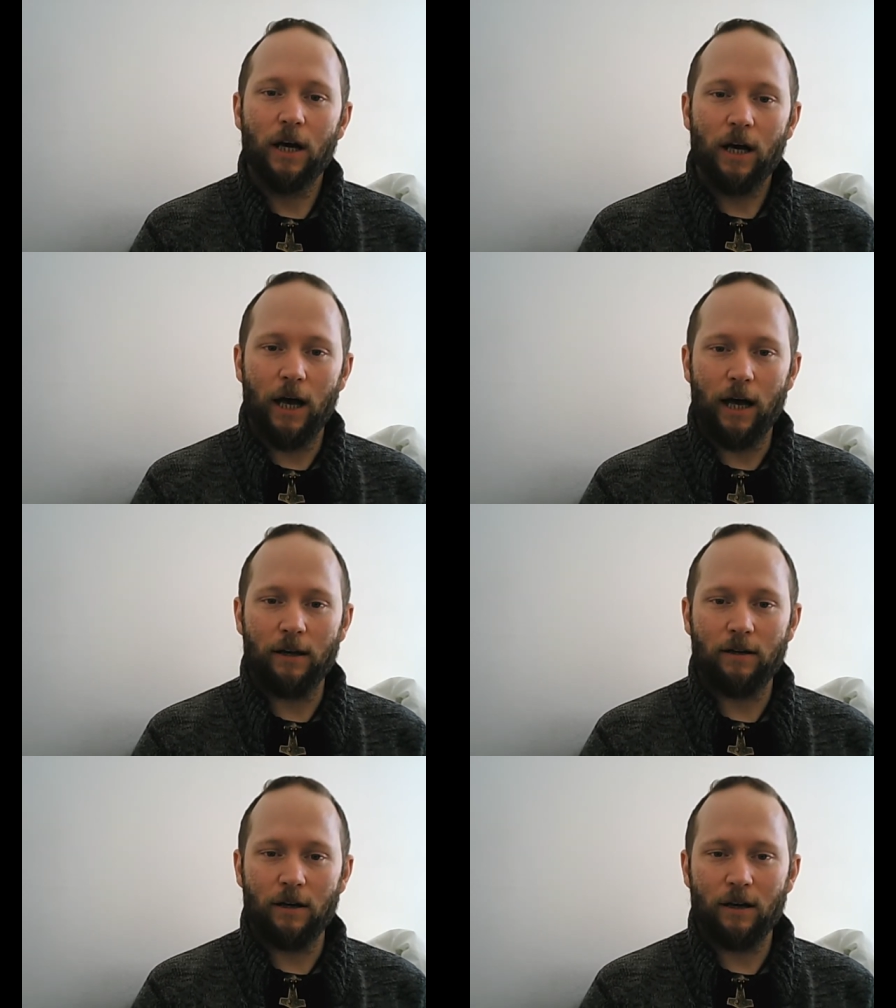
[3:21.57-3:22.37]

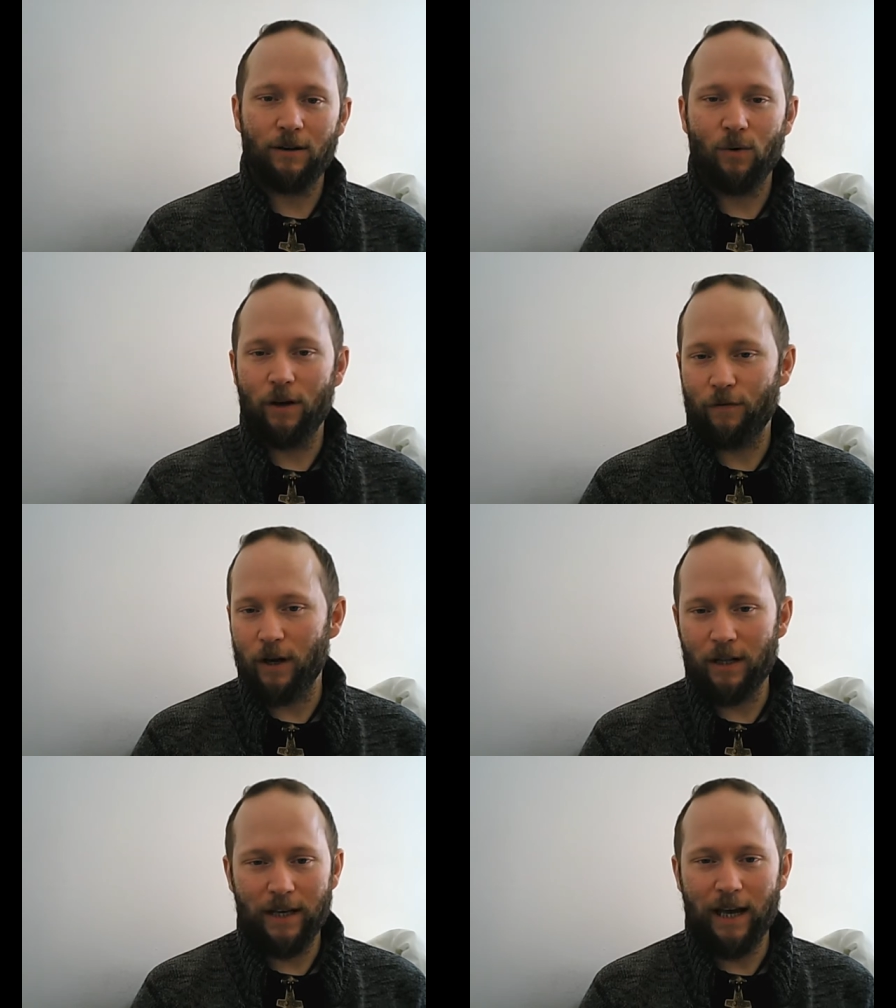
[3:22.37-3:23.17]
And uh, quite
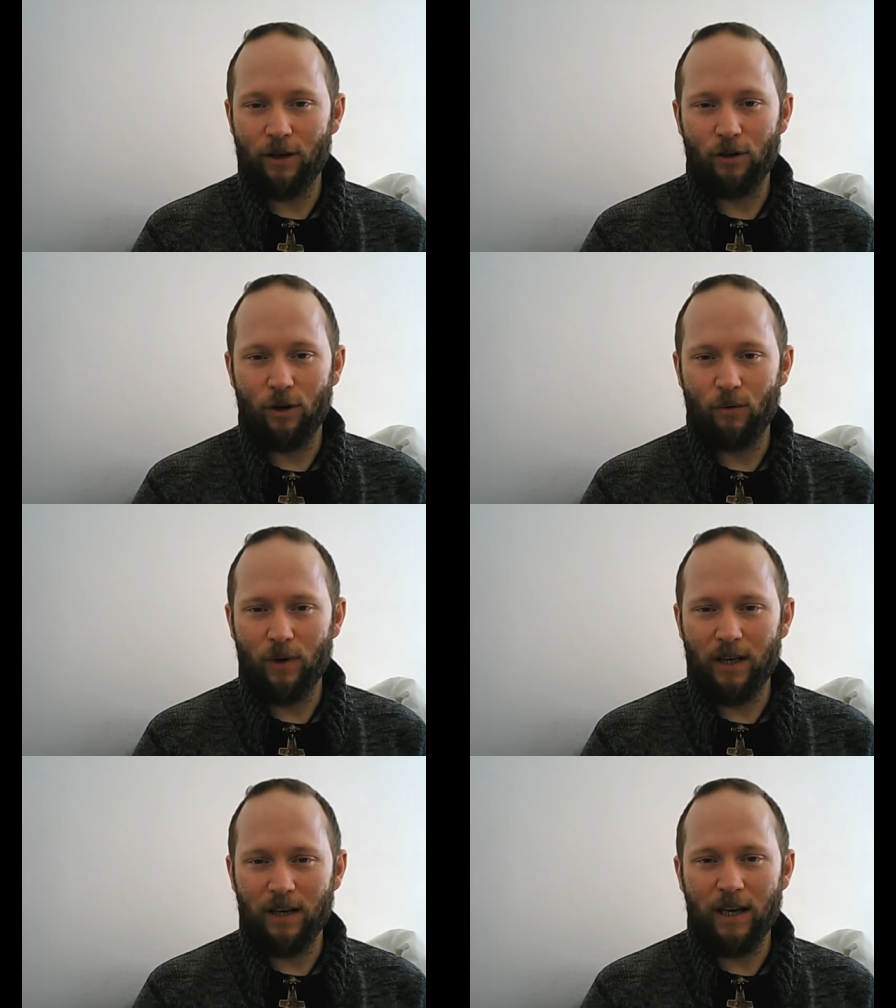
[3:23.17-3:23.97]
frankly, yeah, you know, we
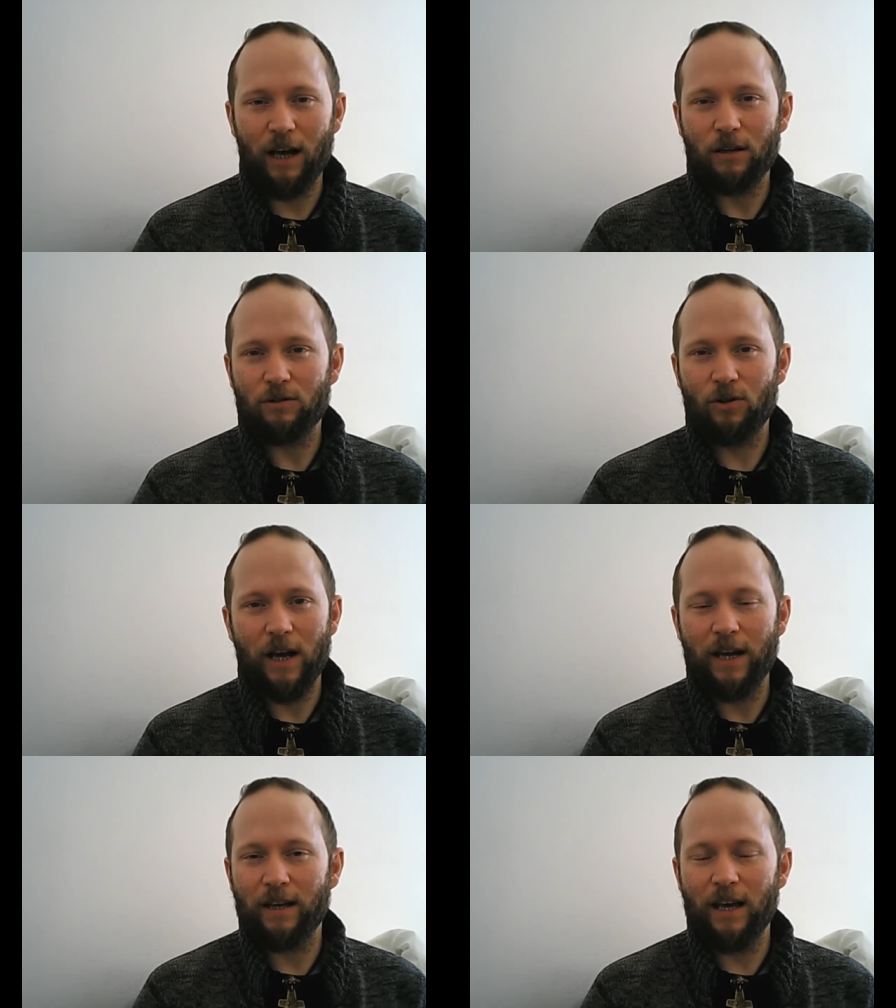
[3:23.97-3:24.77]
can cal- try
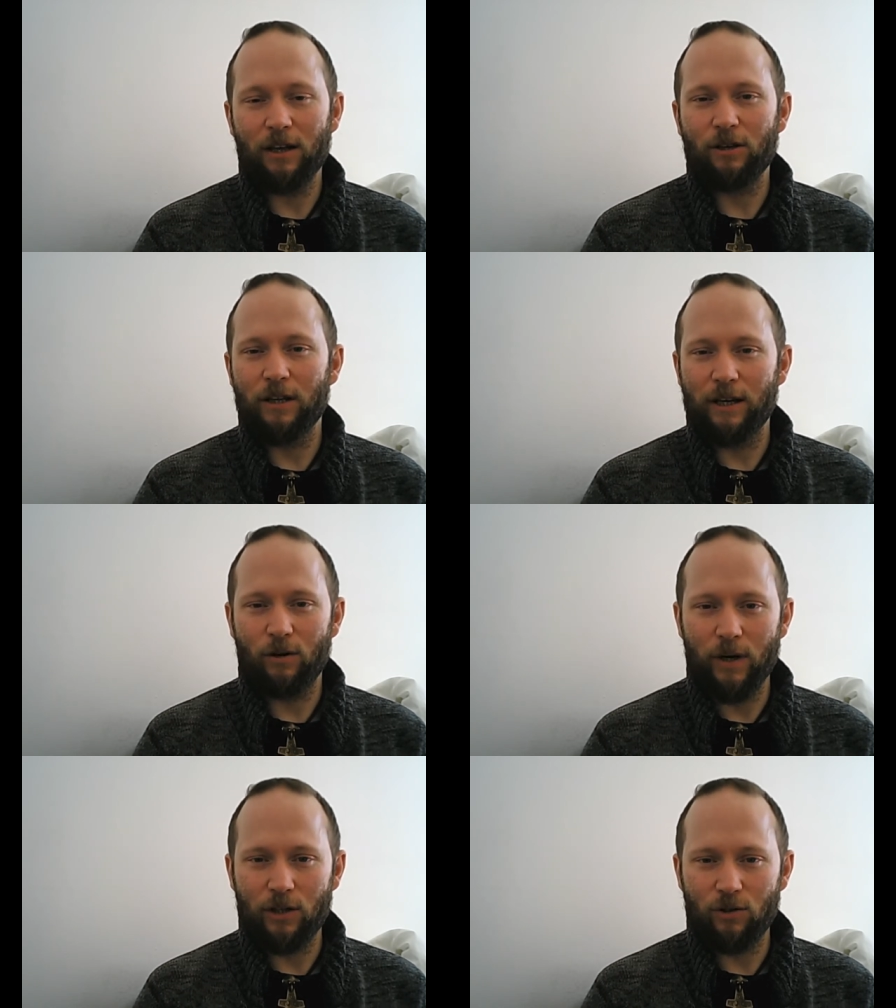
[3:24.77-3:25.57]
and calculate our
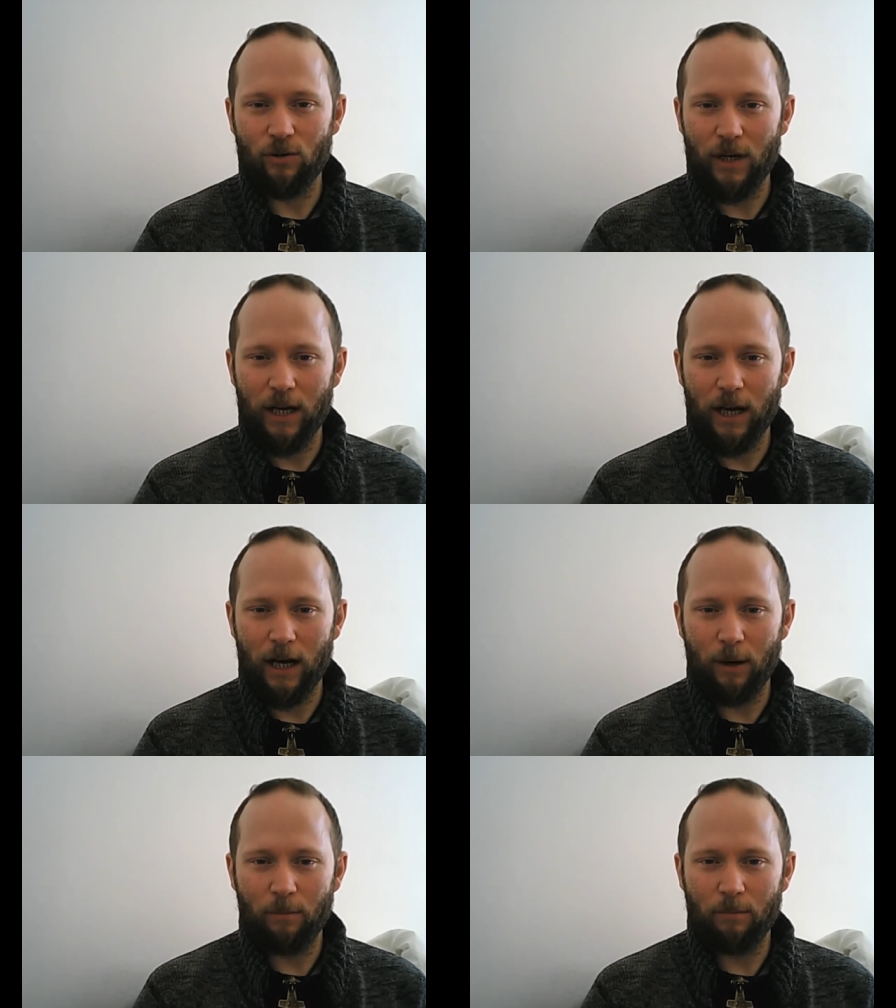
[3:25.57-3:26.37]
way to it
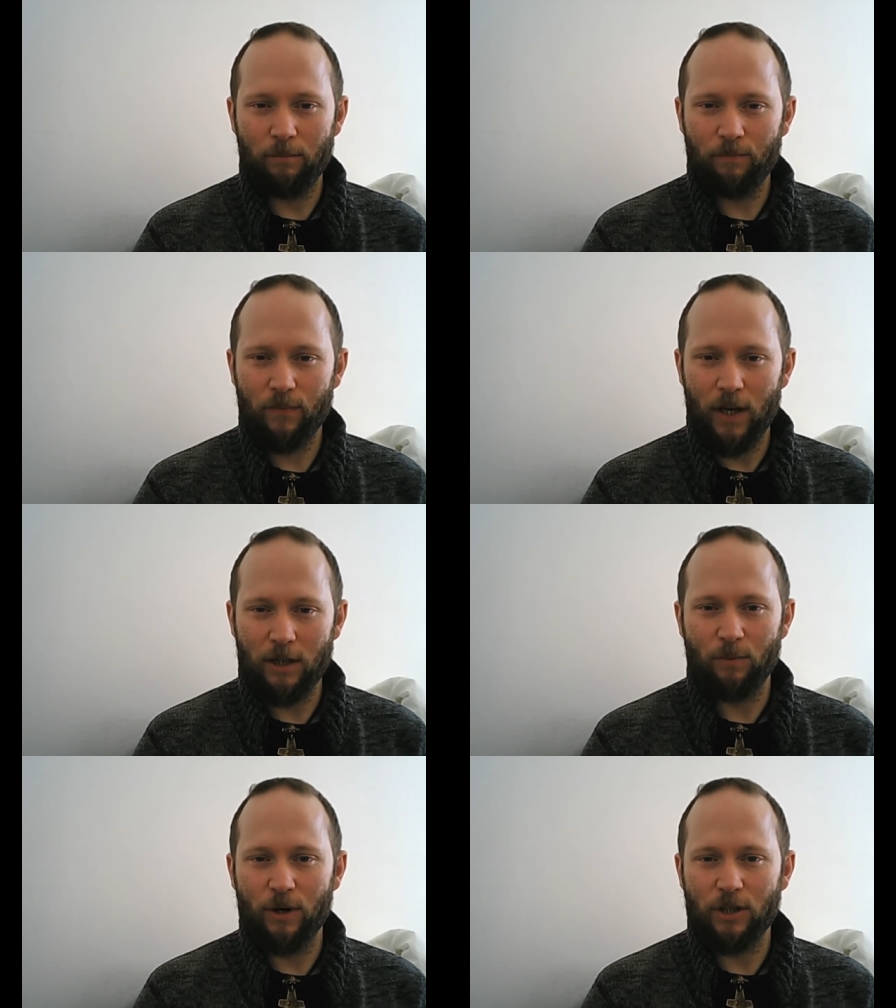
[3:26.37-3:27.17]
um, as
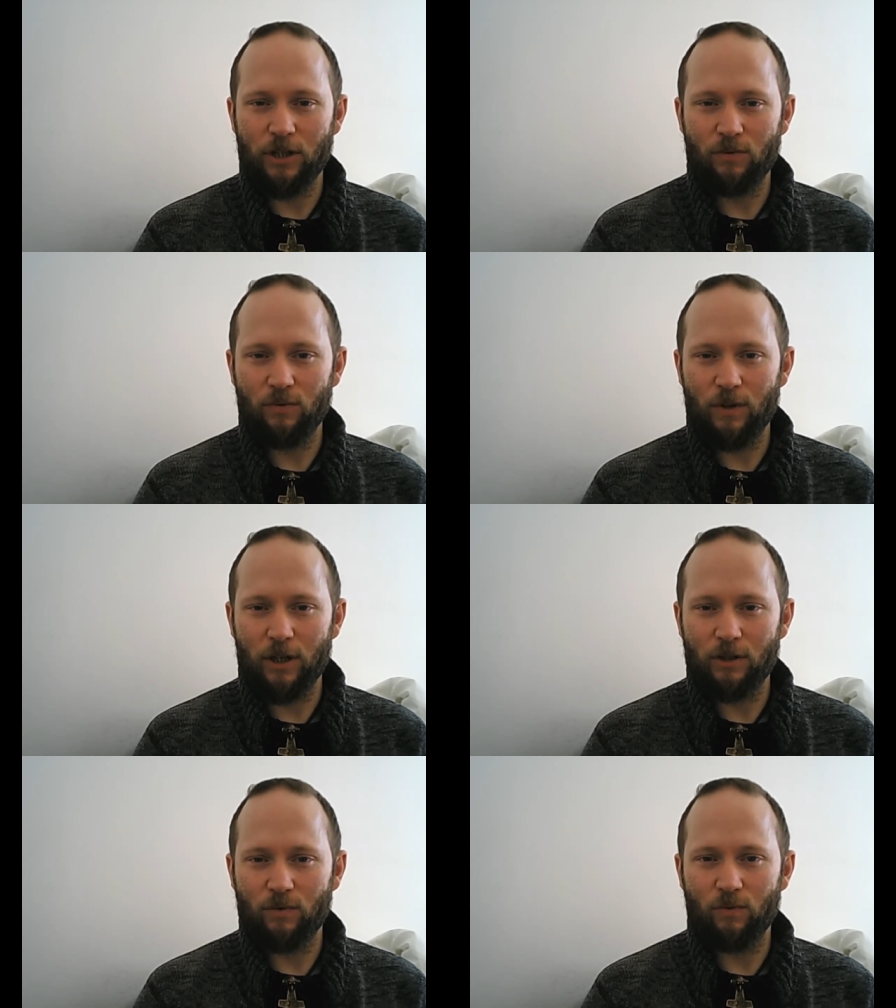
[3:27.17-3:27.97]
much as
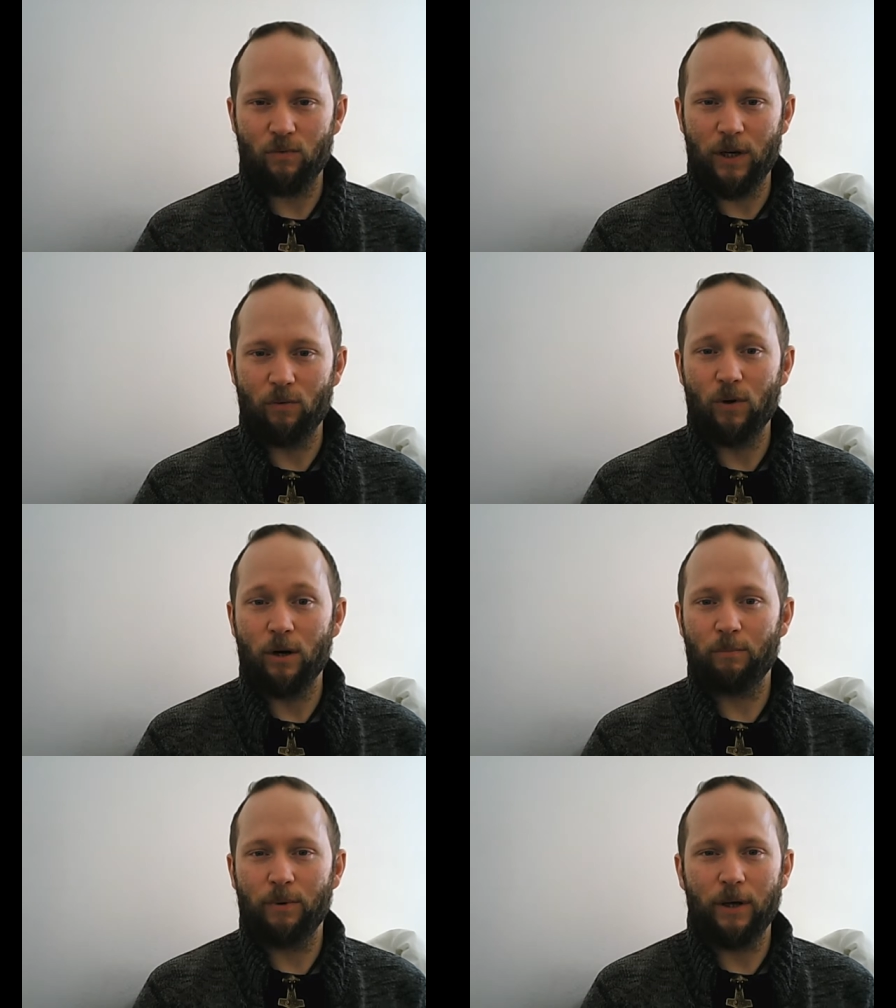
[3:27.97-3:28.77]
as we
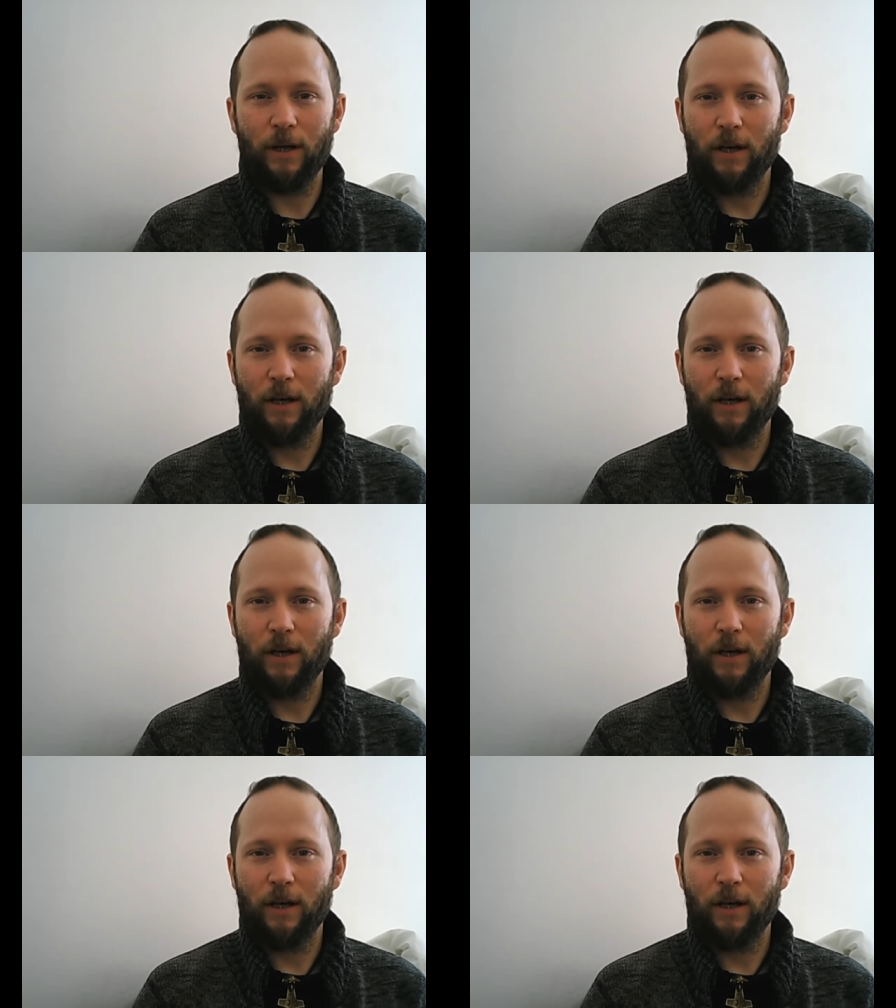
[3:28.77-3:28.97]
want, but